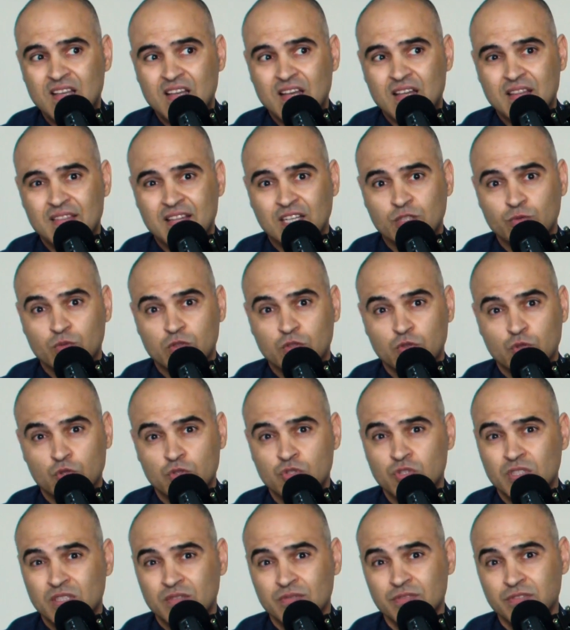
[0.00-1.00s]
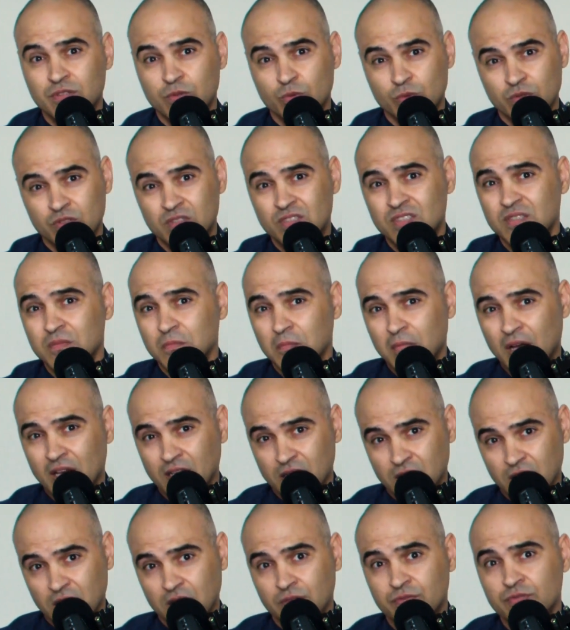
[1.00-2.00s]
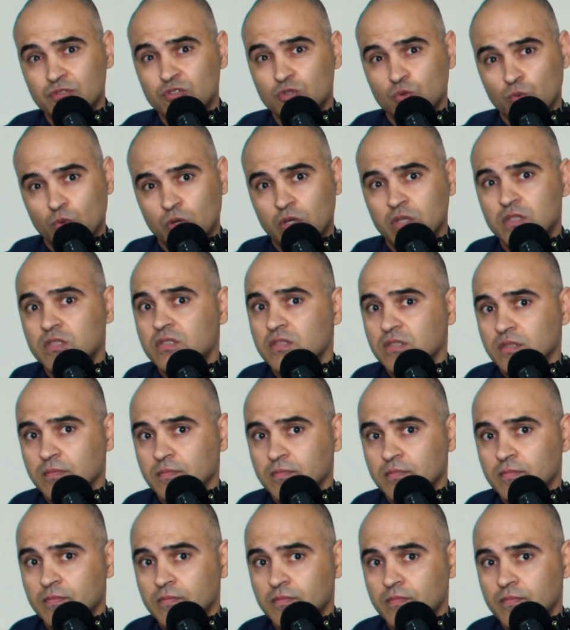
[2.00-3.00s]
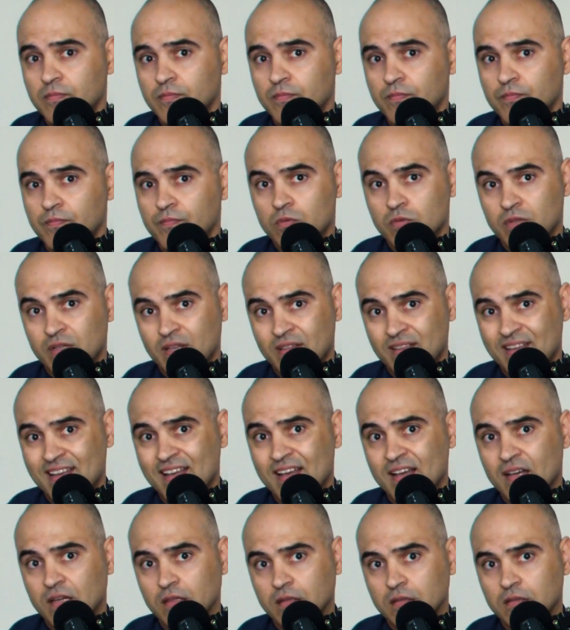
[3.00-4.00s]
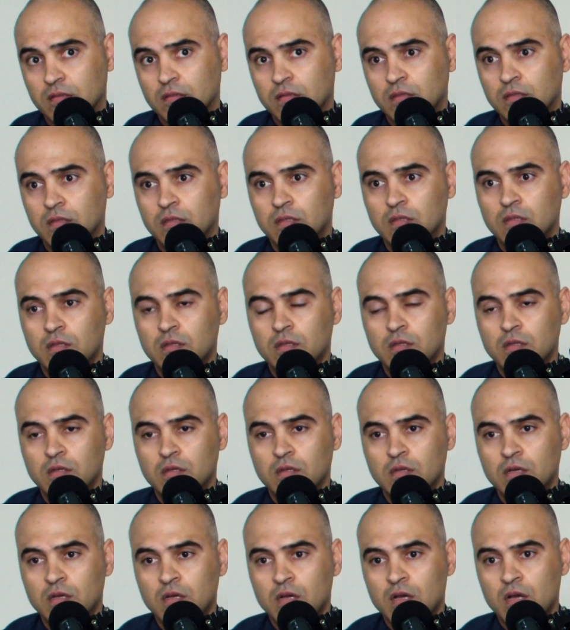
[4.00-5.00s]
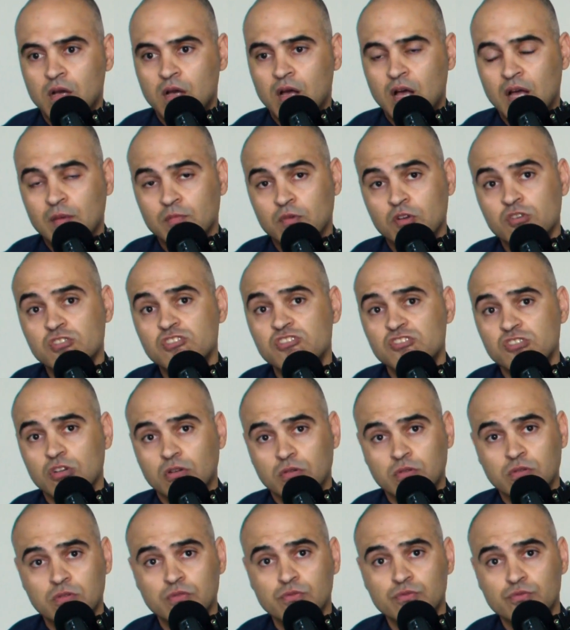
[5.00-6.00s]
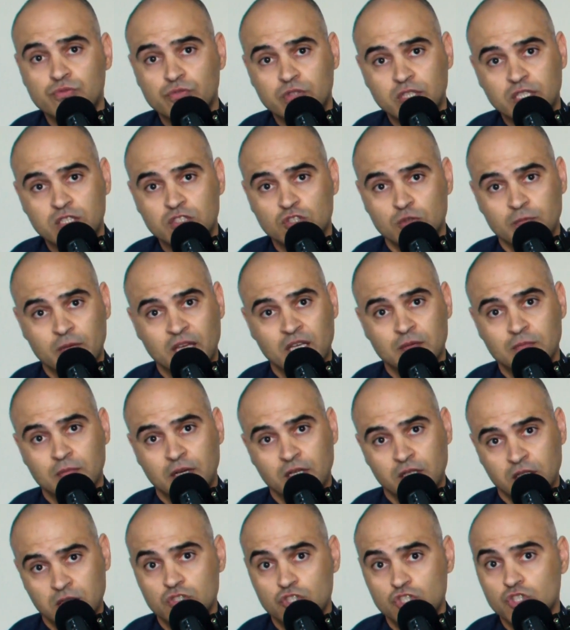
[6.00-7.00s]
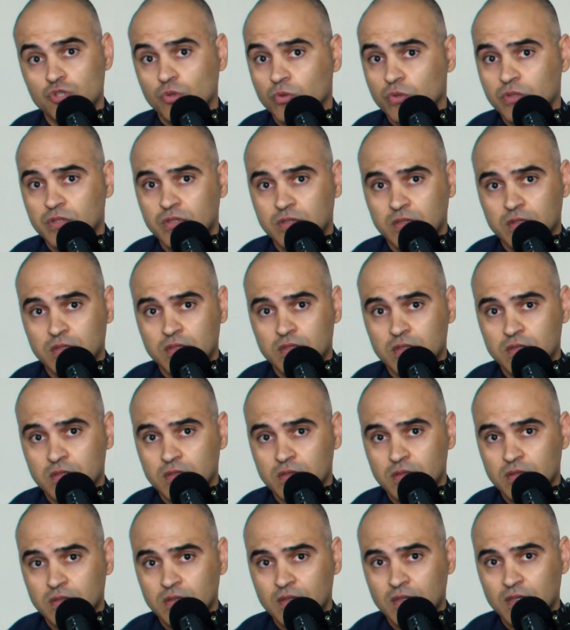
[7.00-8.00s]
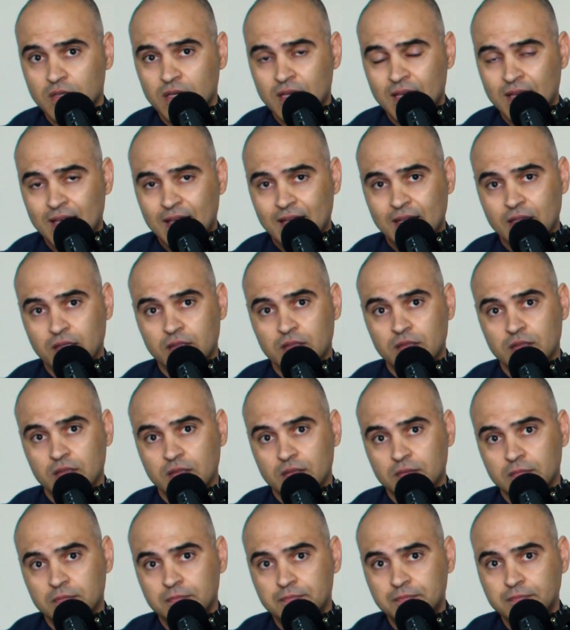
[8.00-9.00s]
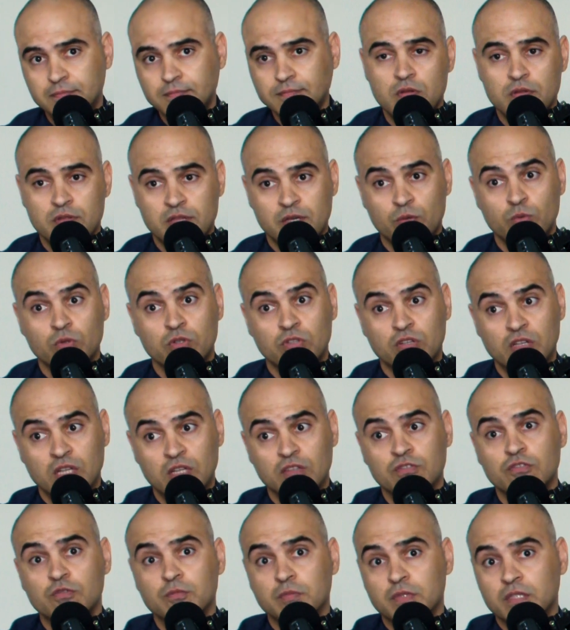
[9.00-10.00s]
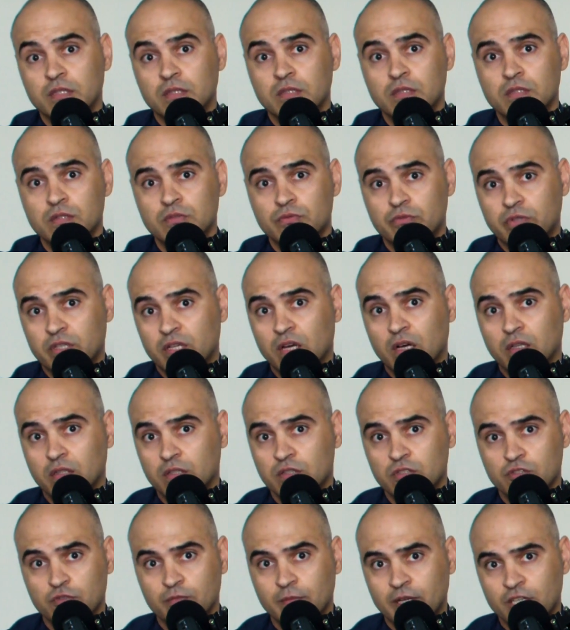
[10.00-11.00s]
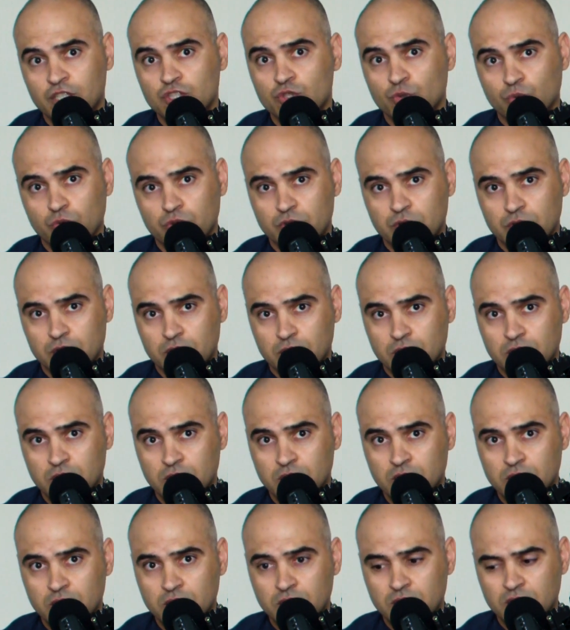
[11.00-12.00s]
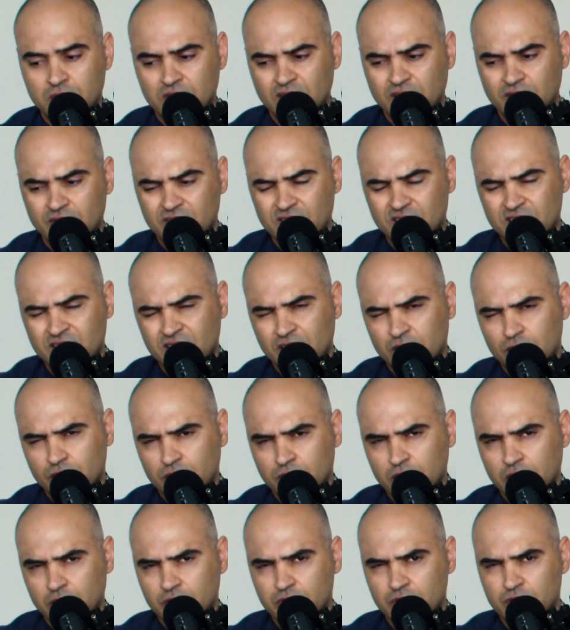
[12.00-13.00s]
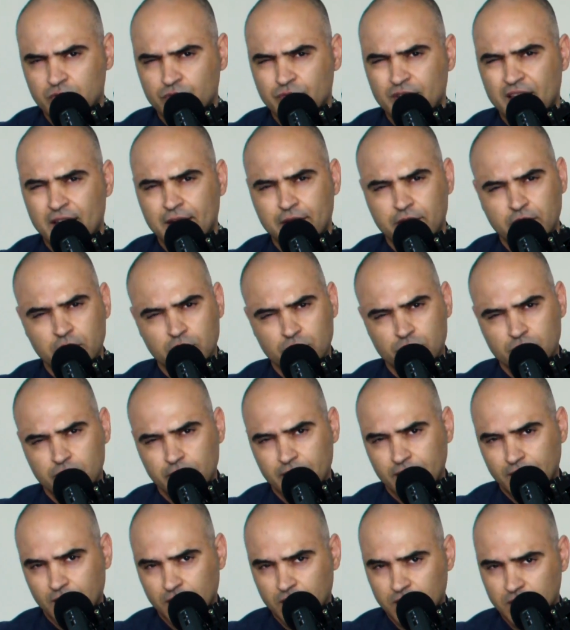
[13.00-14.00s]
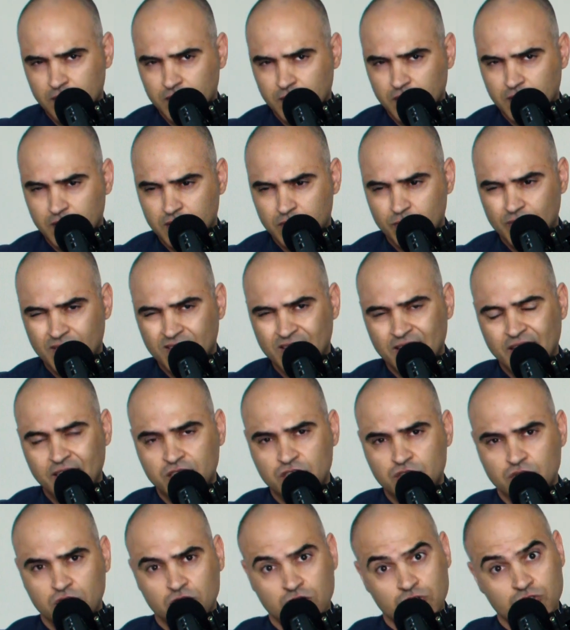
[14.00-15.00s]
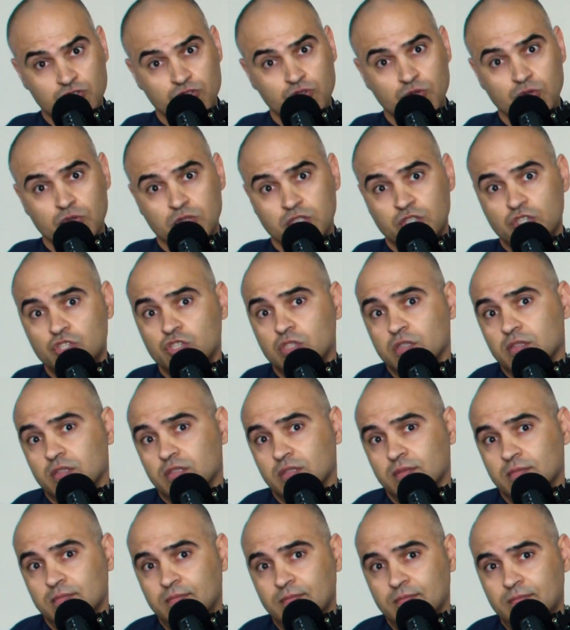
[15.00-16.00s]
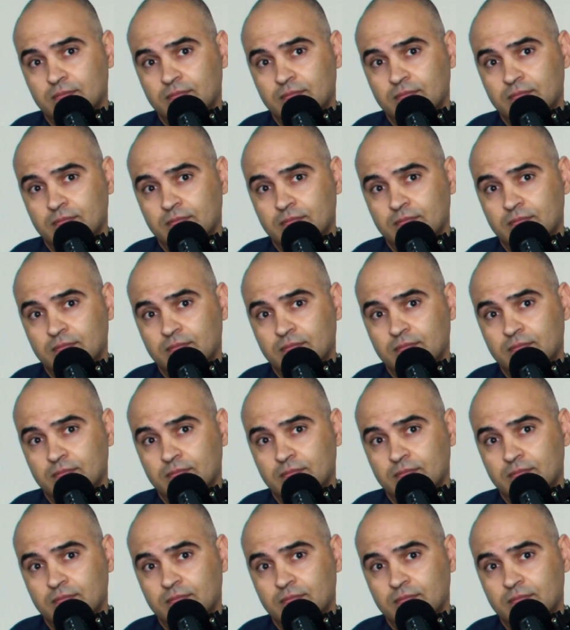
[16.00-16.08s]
and that will not influence my love towards them. On the other hand, I'm also free to make my choices and uh, they would love me regardless of my choices. Now, this kind of love is very rare because we like to control each other